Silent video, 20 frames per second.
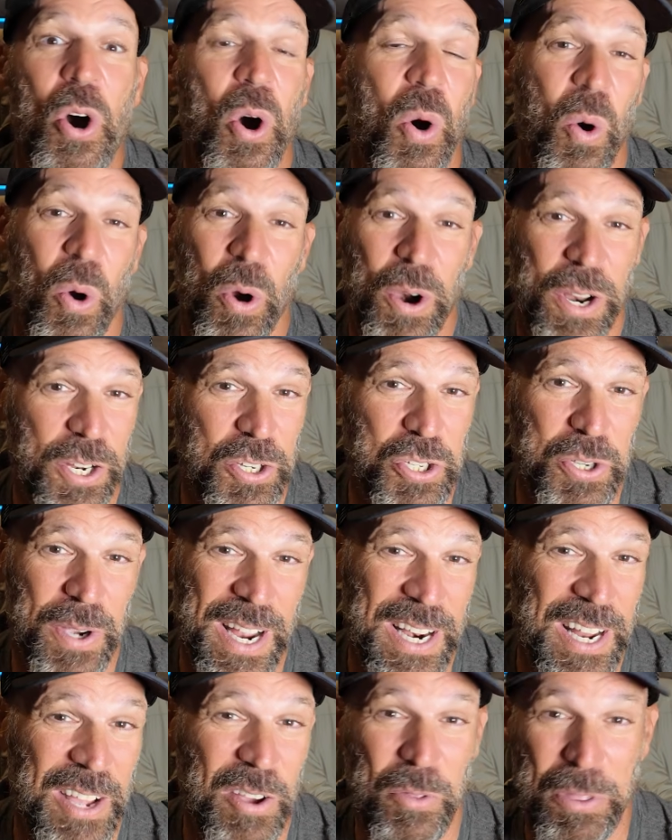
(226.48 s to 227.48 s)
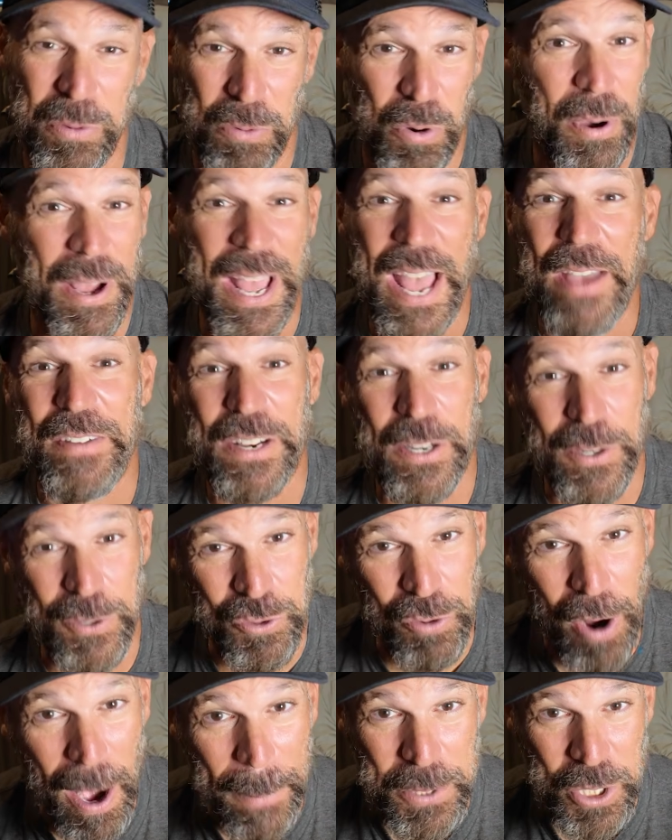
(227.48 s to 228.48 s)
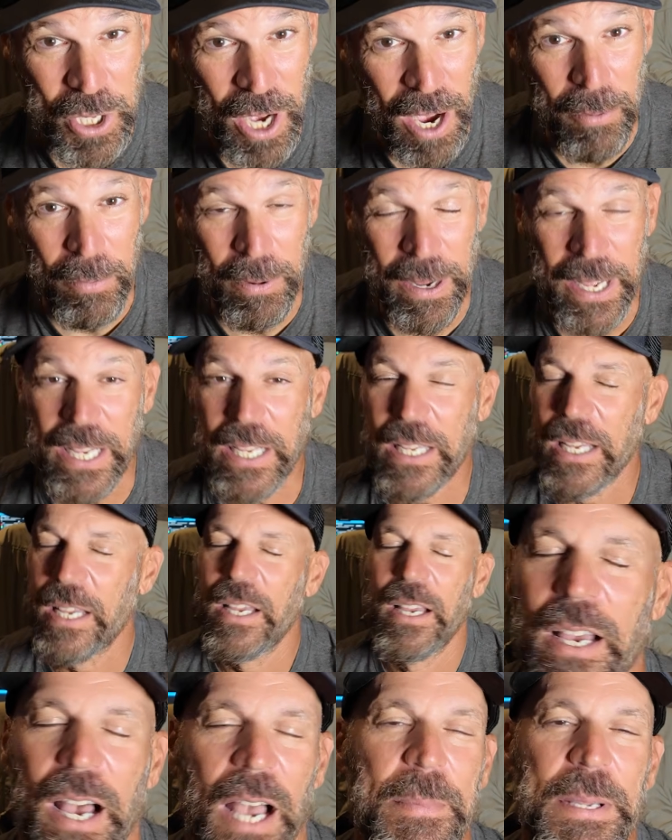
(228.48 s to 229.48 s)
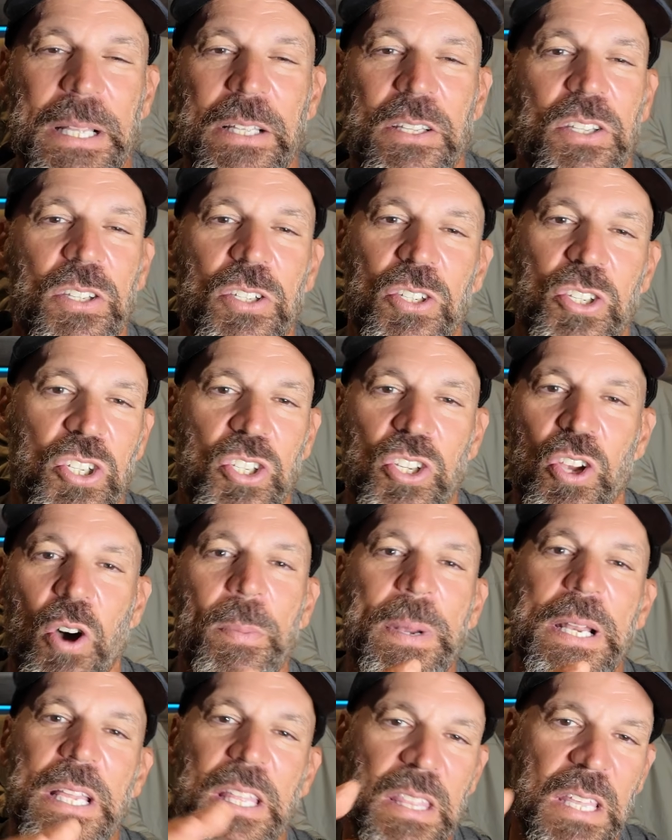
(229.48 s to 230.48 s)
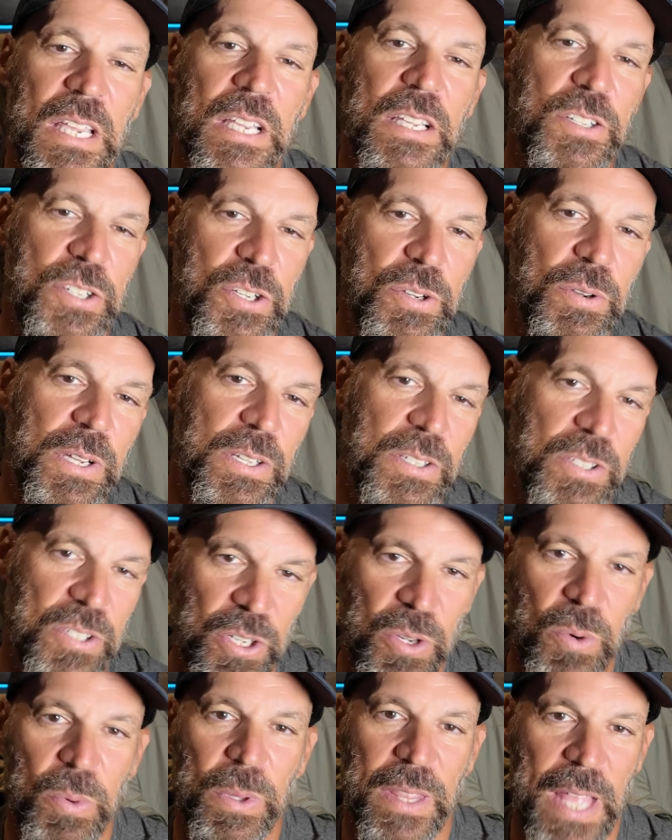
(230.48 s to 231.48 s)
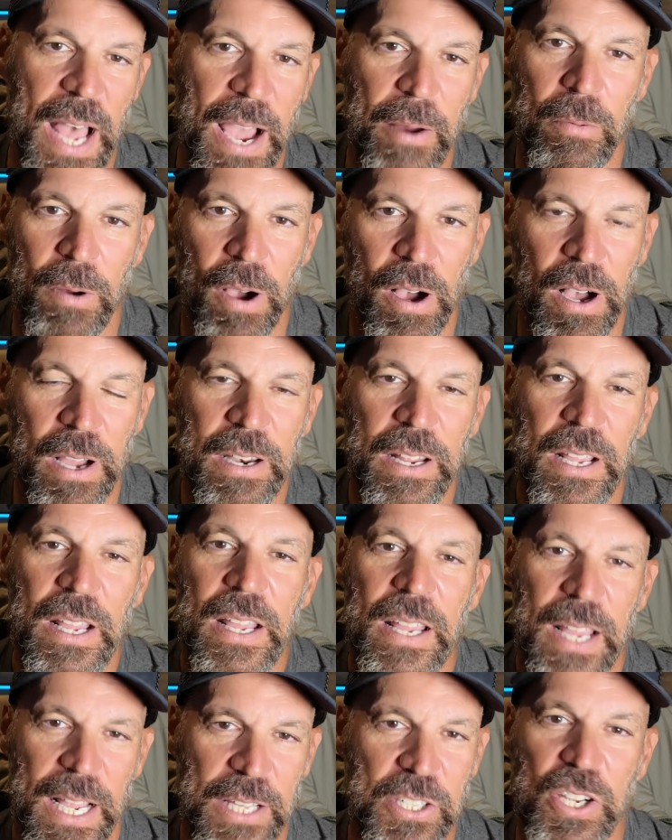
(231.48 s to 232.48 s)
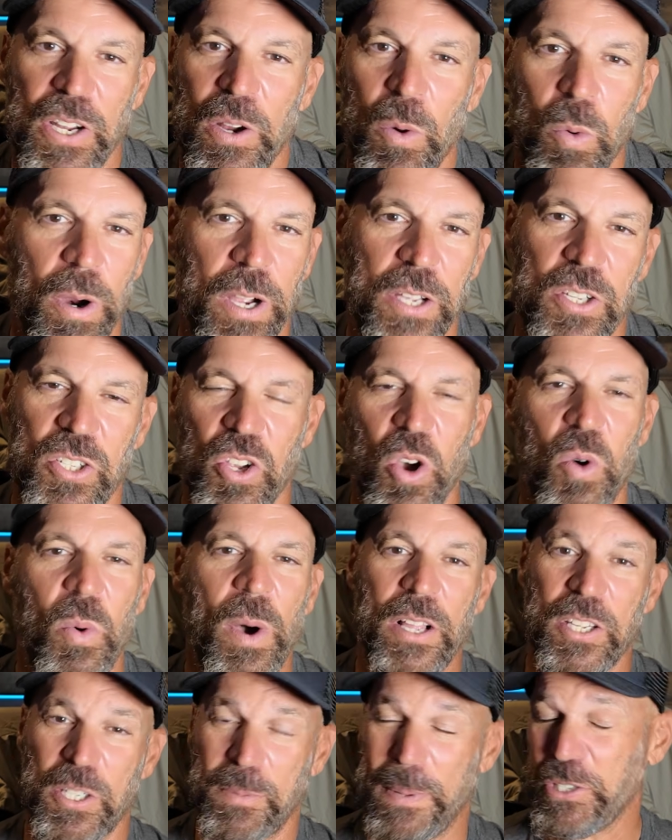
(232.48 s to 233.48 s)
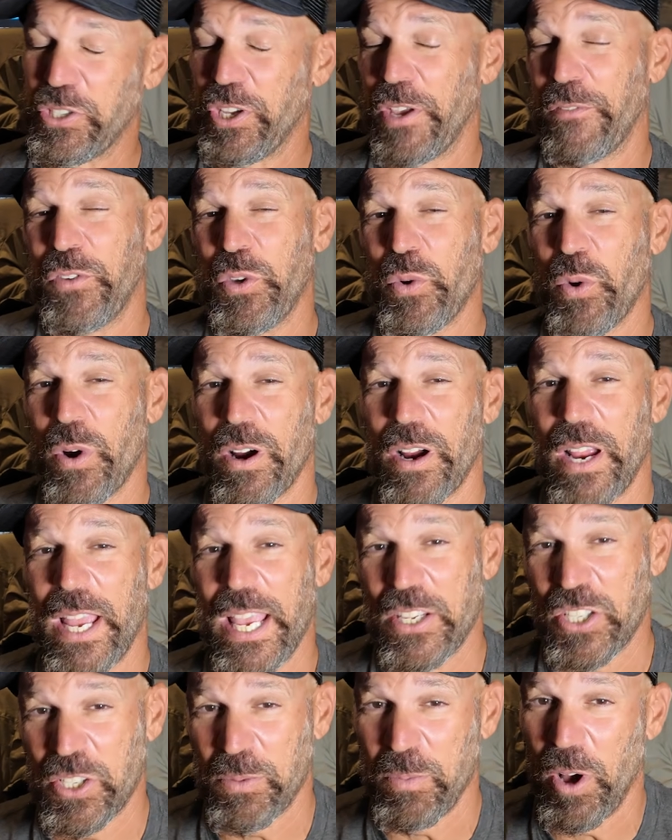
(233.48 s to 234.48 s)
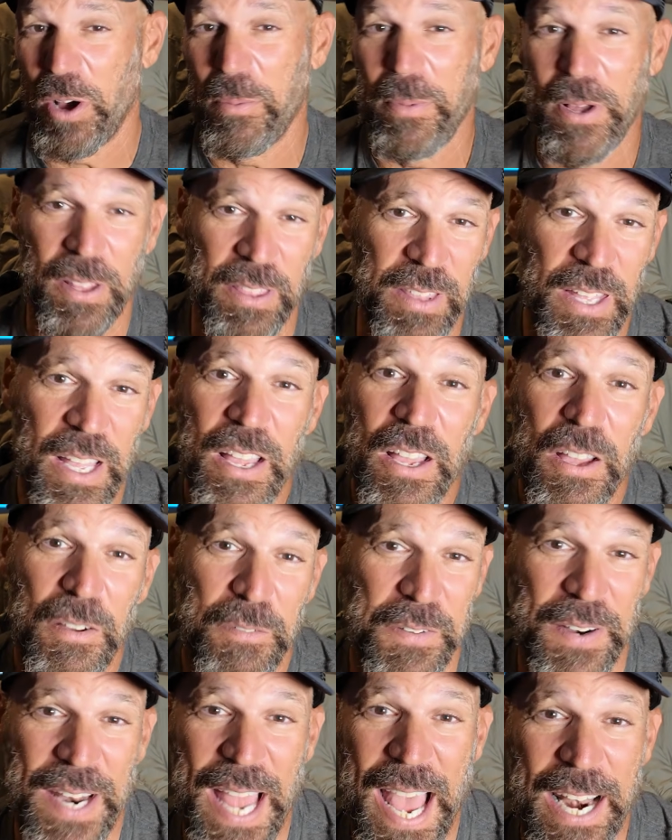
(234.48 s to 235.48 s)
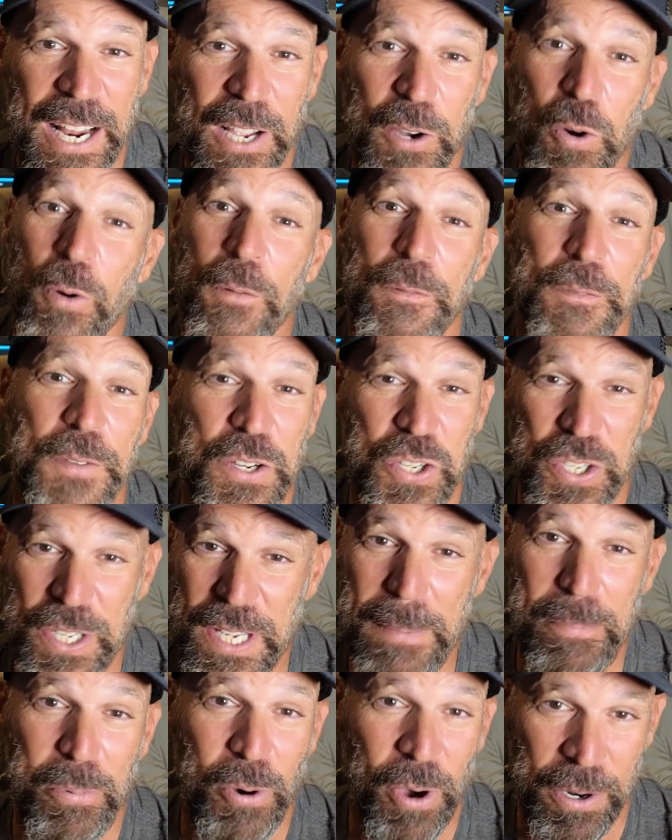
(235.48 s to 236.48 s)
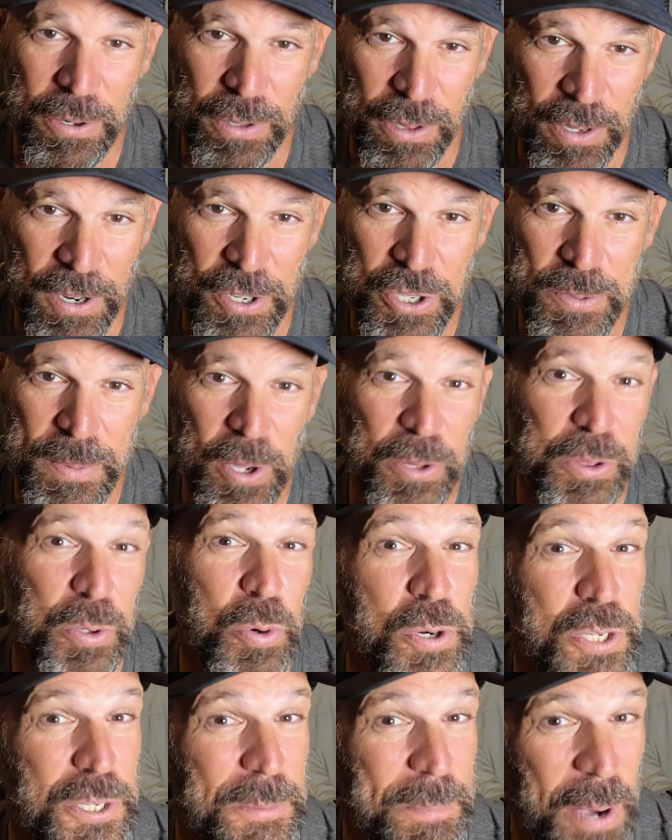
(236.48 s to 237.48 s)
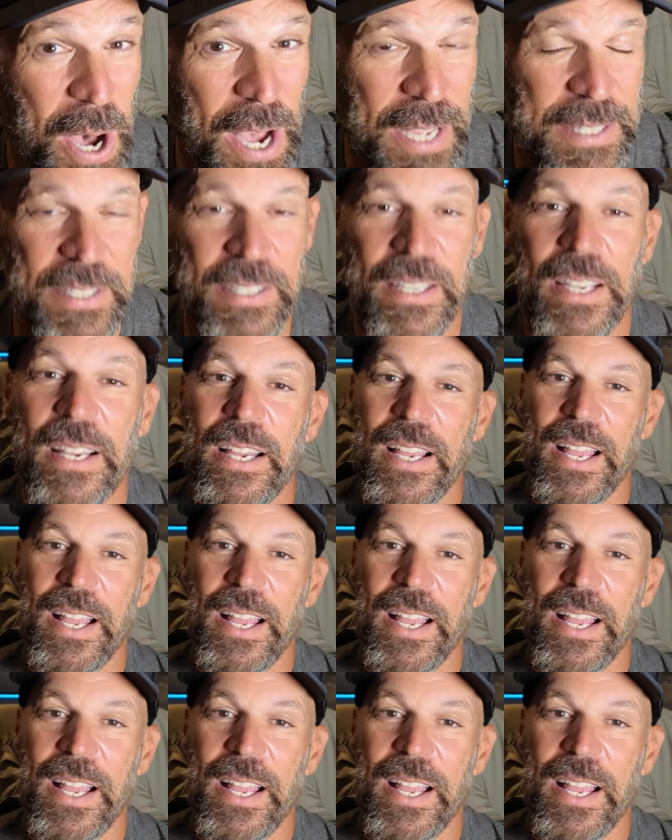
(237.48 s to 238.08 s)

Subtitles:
or you're trying to throw a heavier drop shot rig. I mean, so many things you can do with that rod. It's going to work so well, especially if you are a smallmouth fanatic or fish deep water, largemouth, or spots.